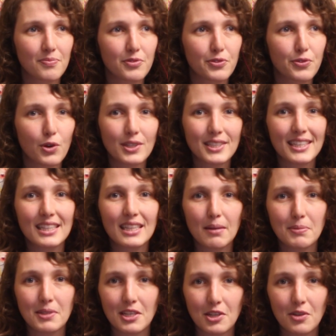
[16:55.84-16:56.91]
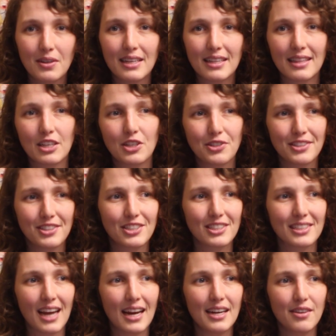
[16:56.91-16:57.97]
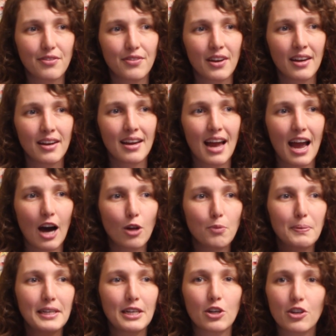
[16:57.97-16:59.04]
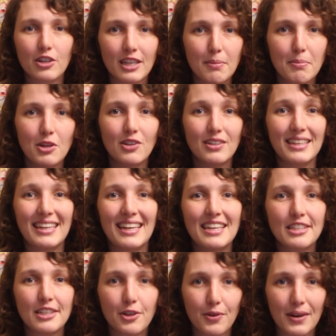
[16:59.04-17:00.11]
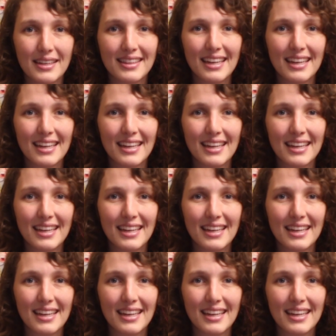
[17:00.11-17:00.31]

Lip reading: forcing them to do anything. She's just kind of helping her community integrate.